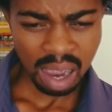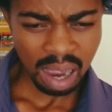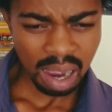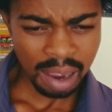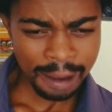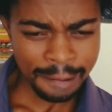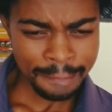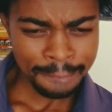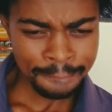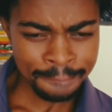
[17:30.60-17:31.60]

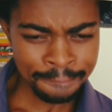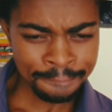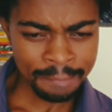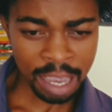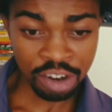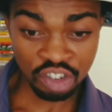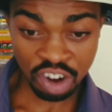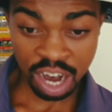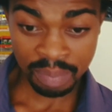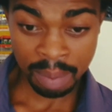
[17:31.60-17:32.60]
I
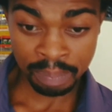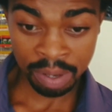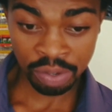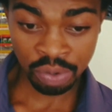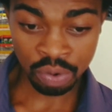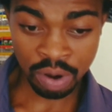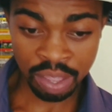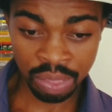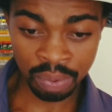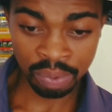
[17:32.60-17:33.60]
tried my best to run
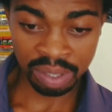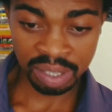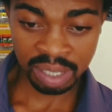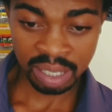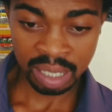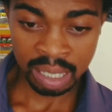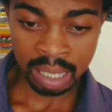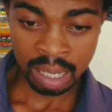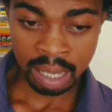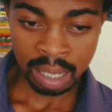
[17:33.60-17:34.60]
through this,
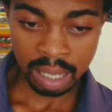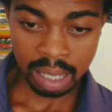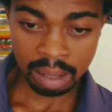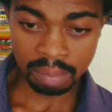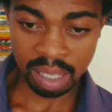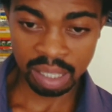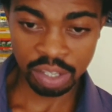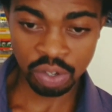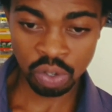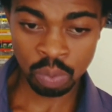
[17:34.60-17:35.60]
and there's
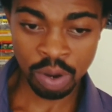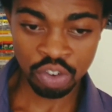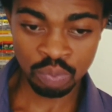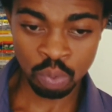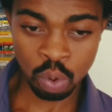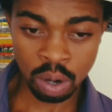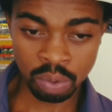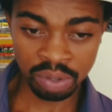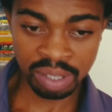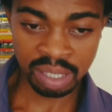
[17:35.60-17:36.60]
so much more I
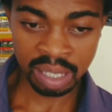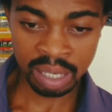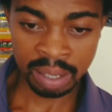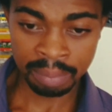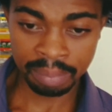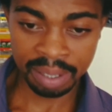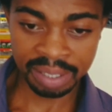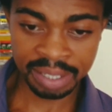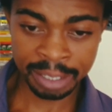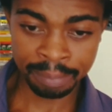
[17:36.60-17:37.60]
could say,
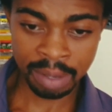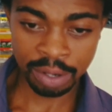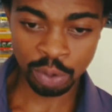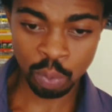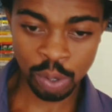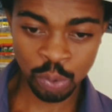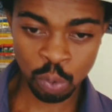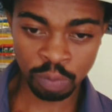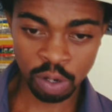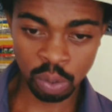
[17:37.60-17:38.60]
but I don't want to
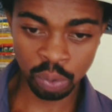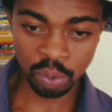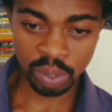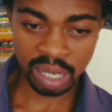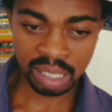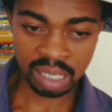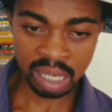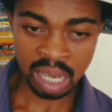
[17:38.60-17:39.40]
overload you guys.